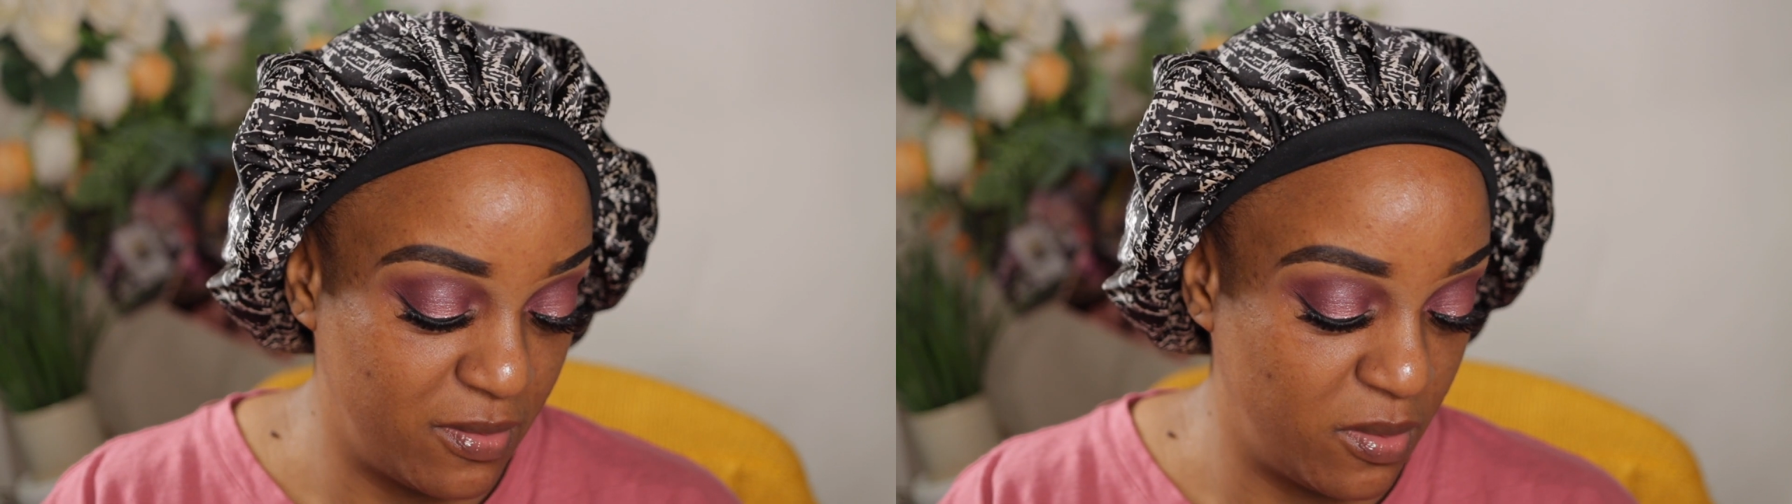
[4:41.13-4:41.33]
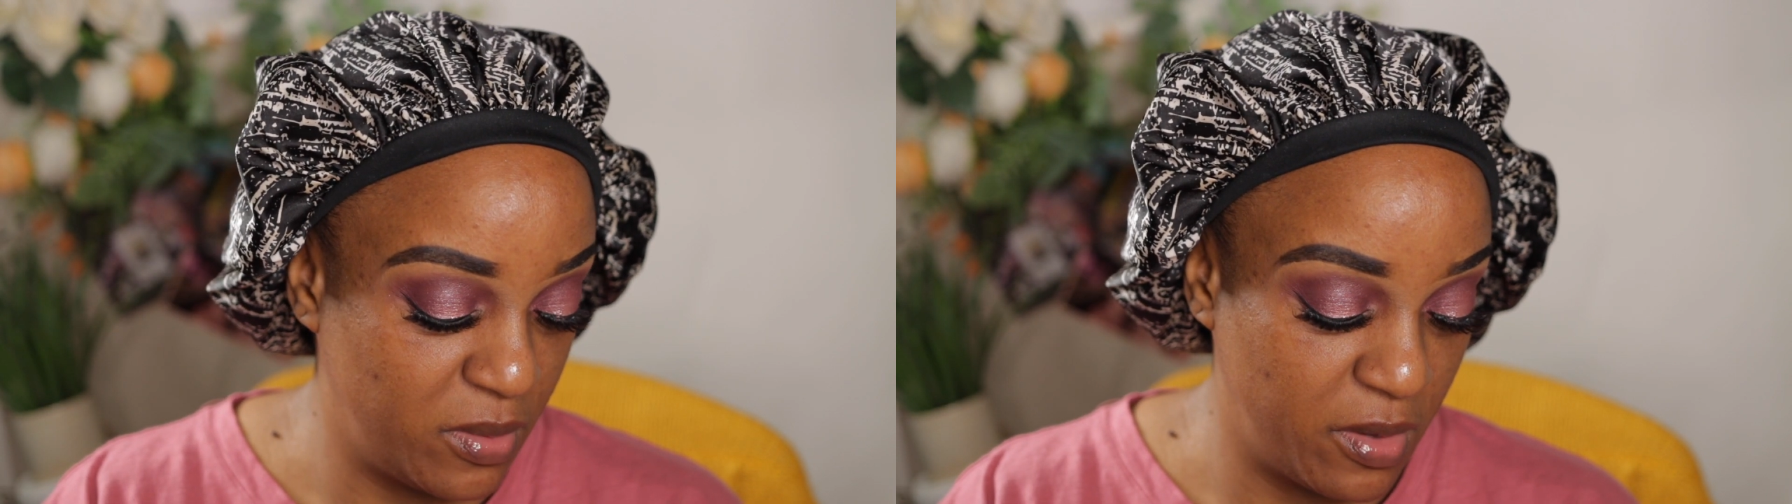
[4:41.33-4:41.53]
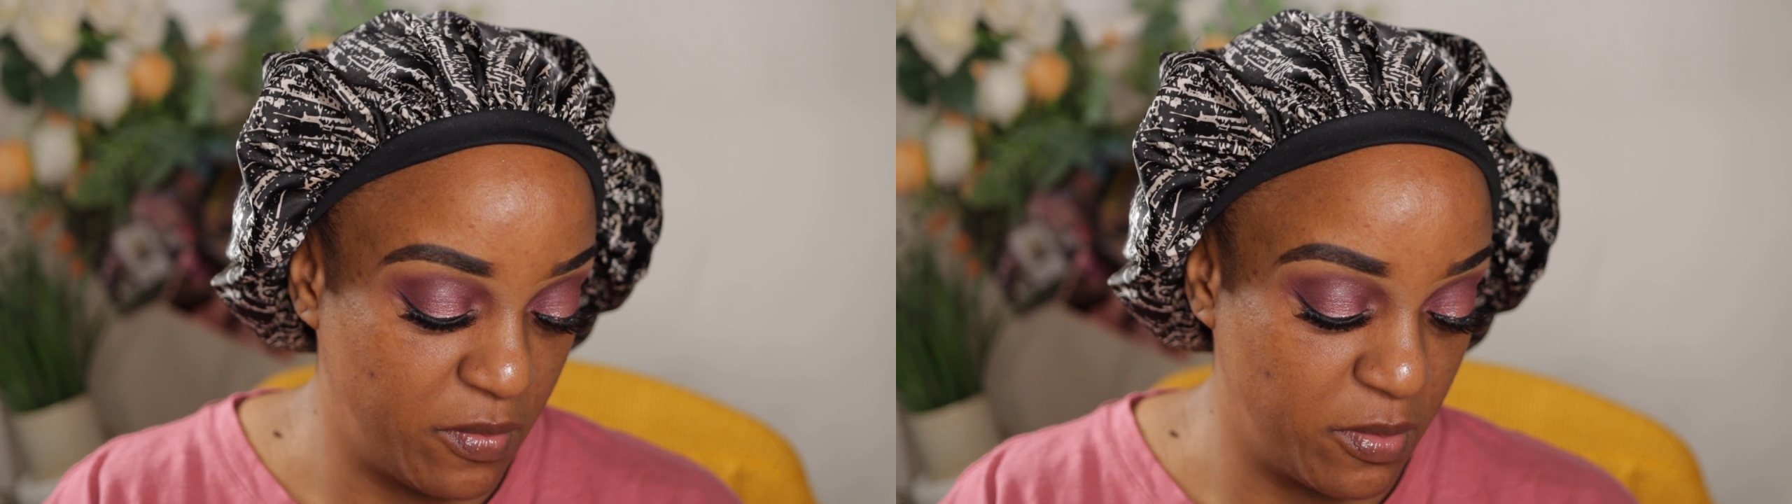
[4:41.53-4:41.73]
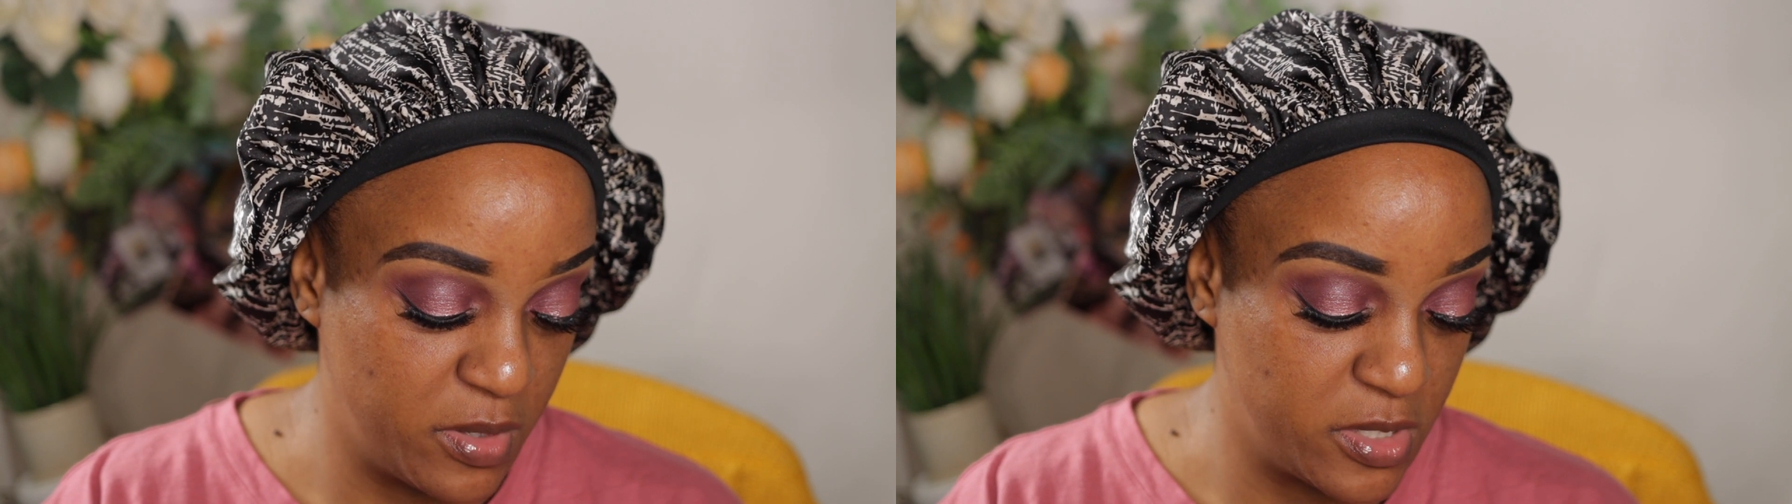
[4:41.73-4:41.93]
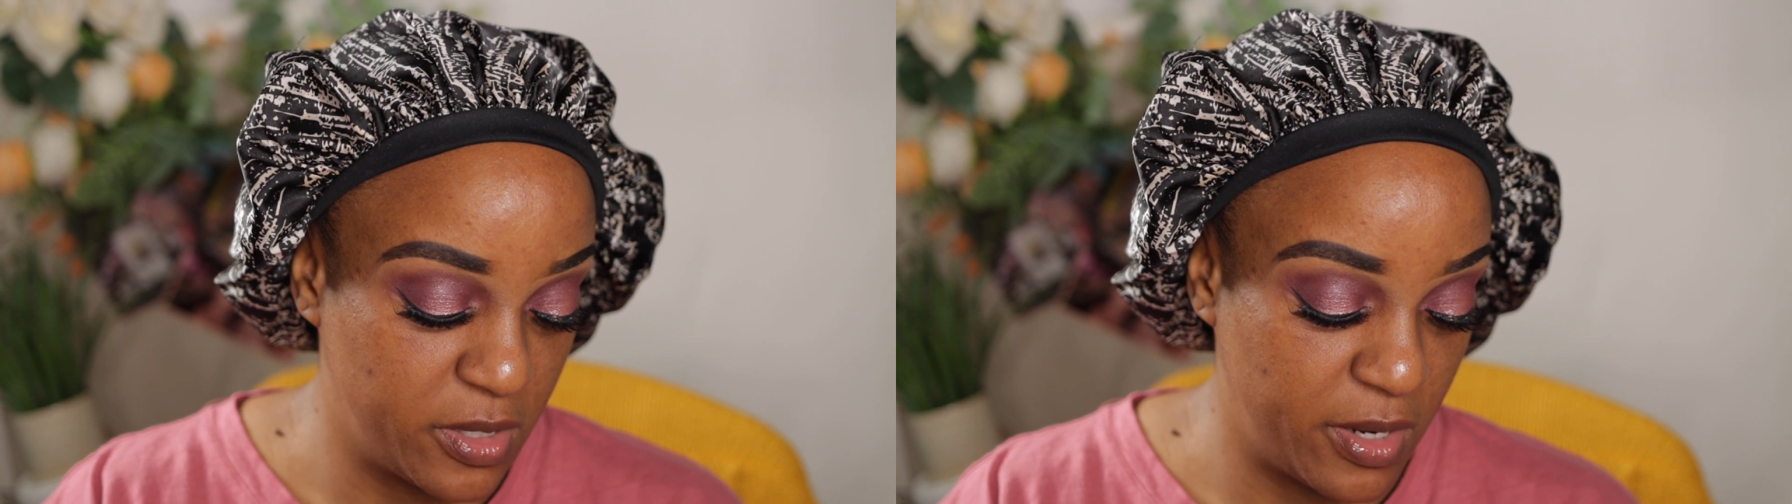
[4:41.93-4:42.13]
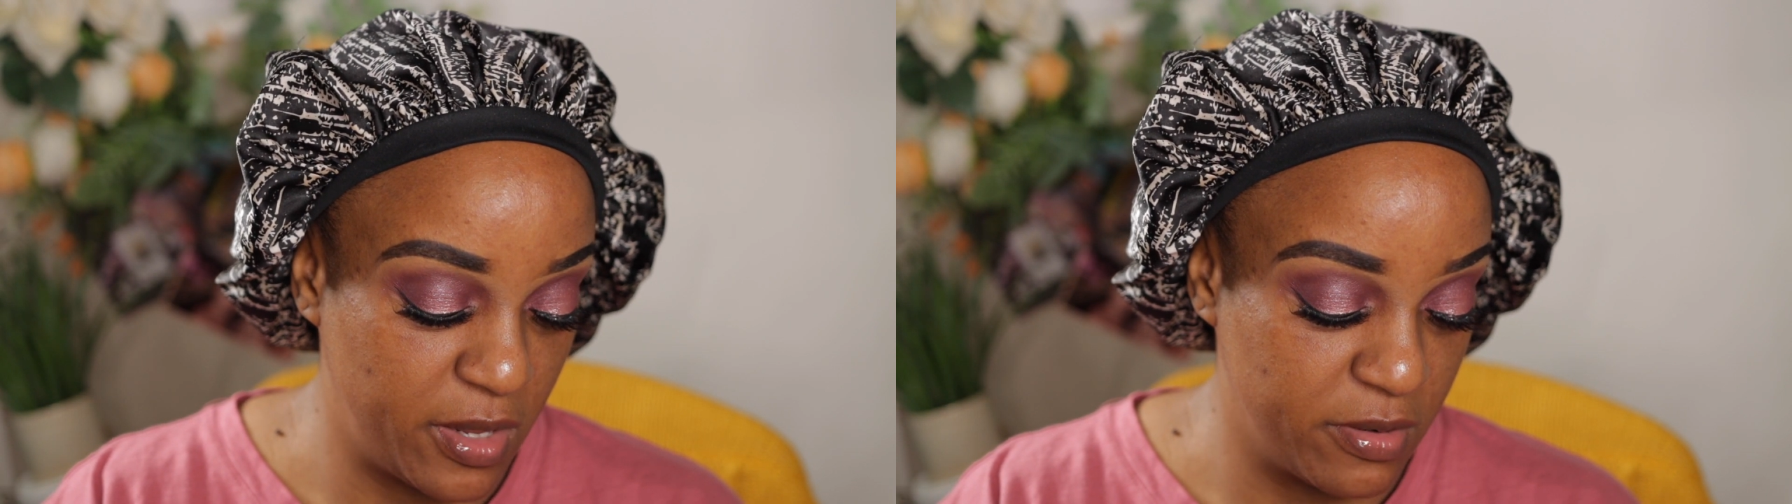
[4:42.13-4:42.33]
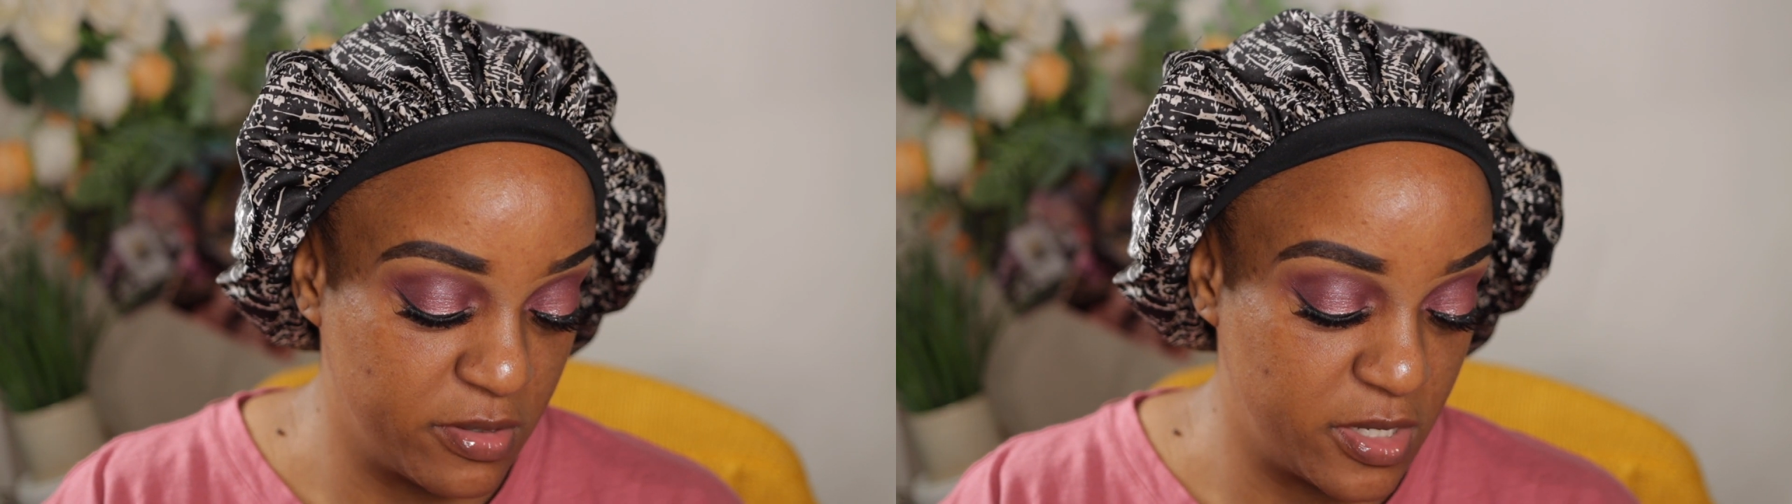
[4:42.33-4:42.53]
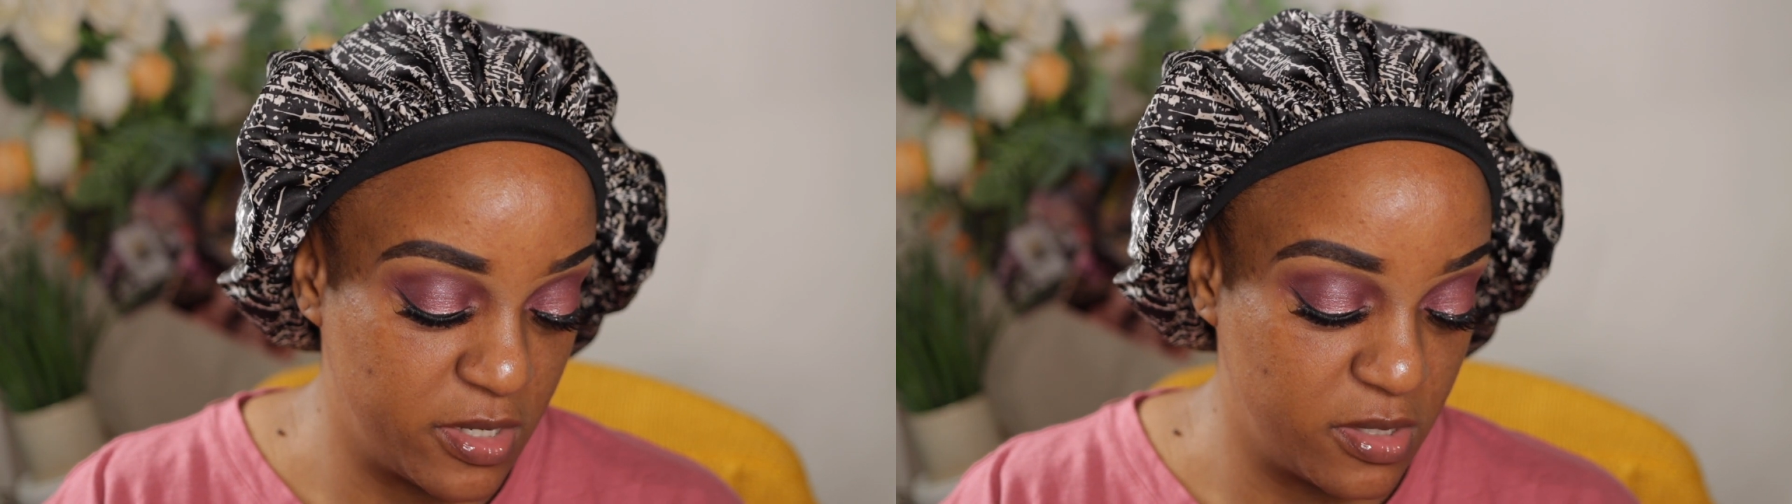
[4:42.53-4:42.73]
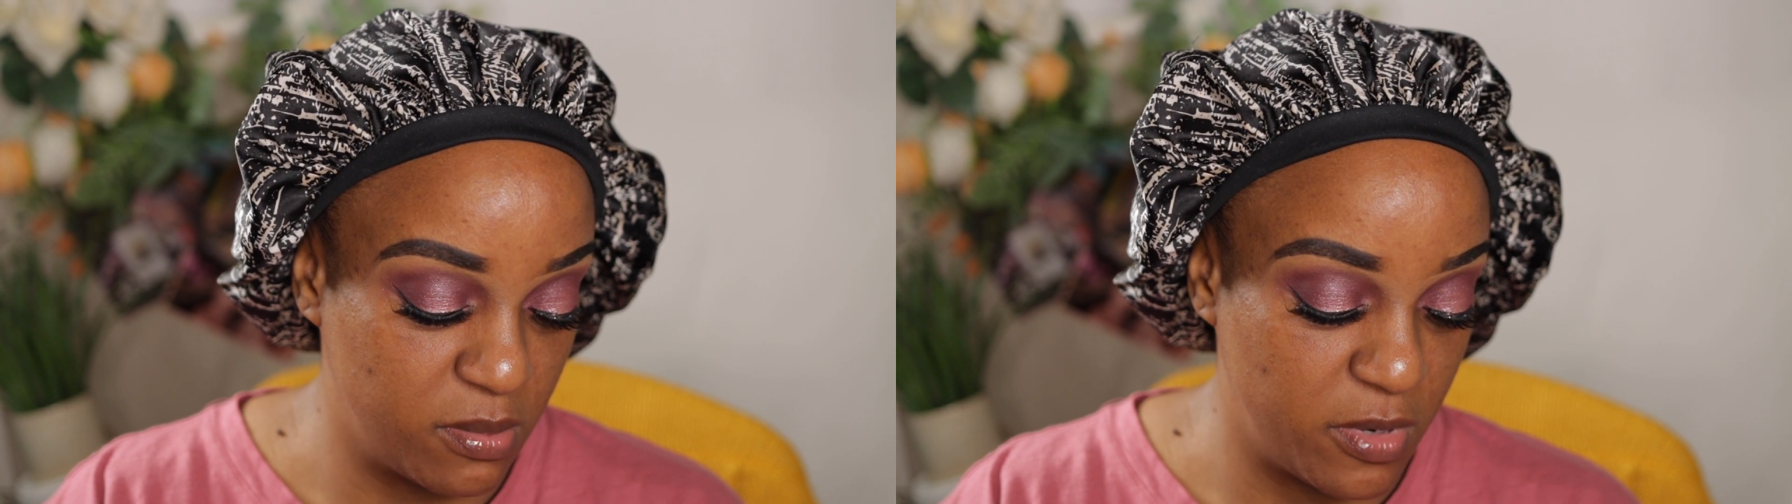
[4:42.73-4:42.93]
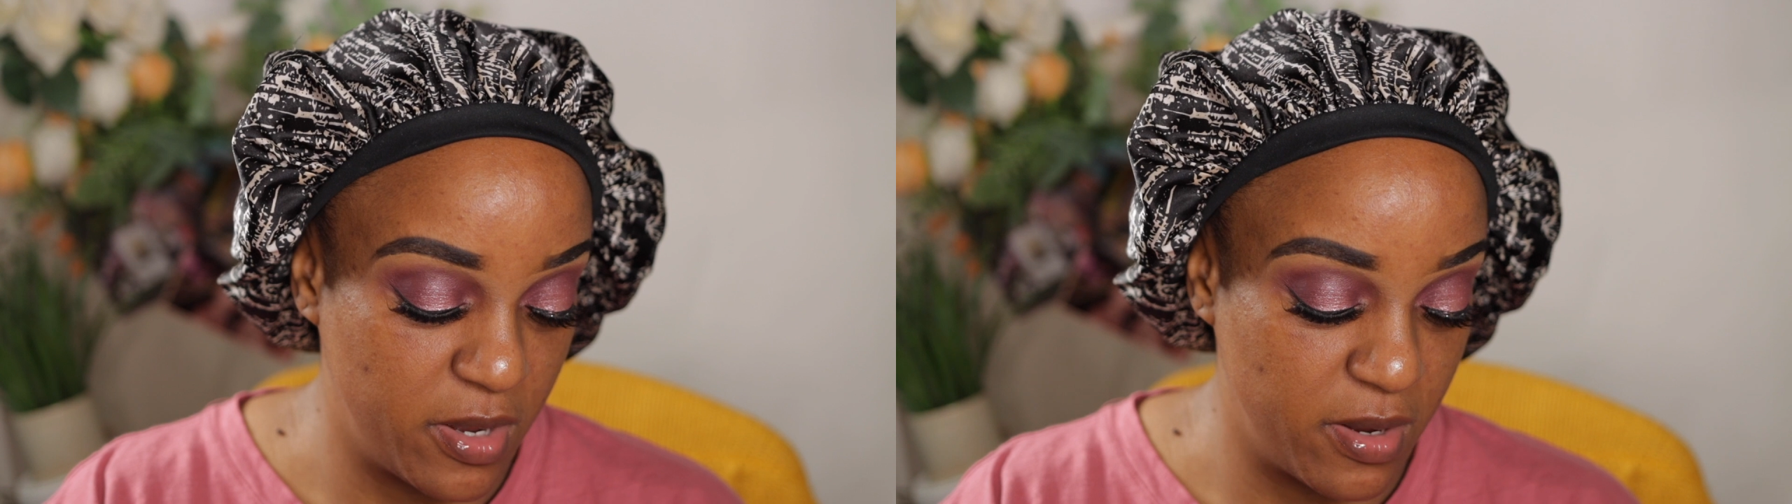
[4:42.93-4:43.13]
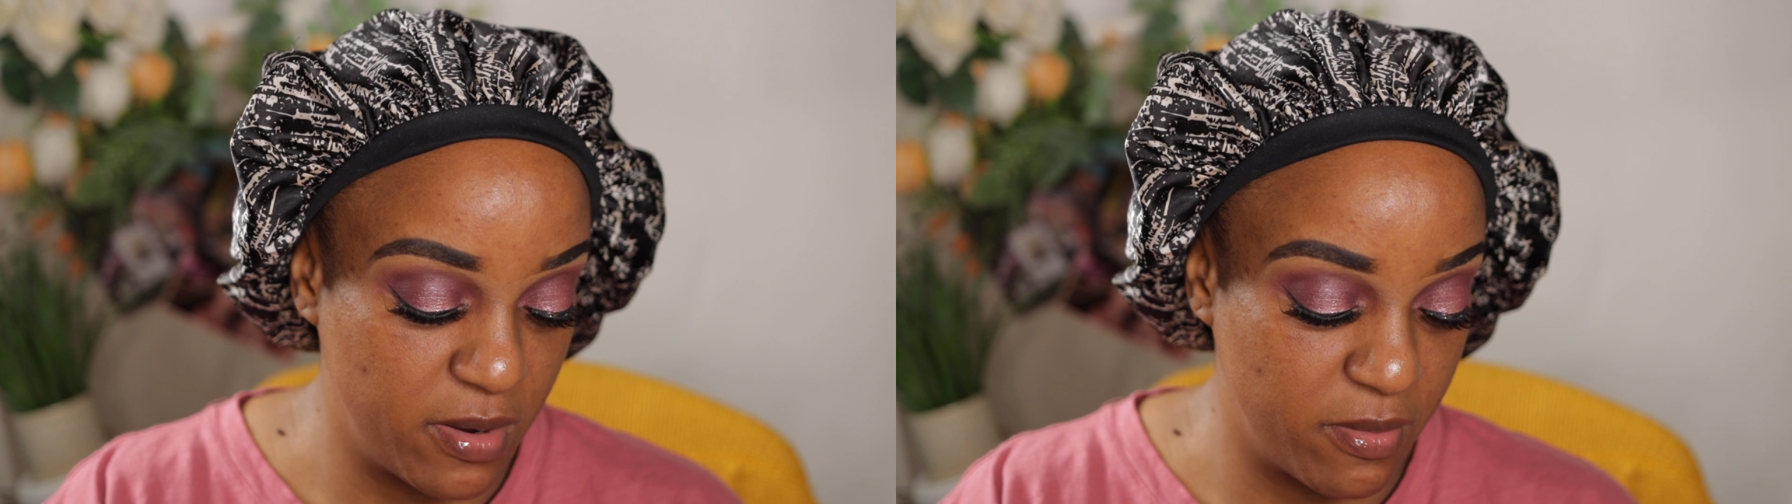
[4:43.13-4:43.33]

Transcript: For whatever reason, that irritates me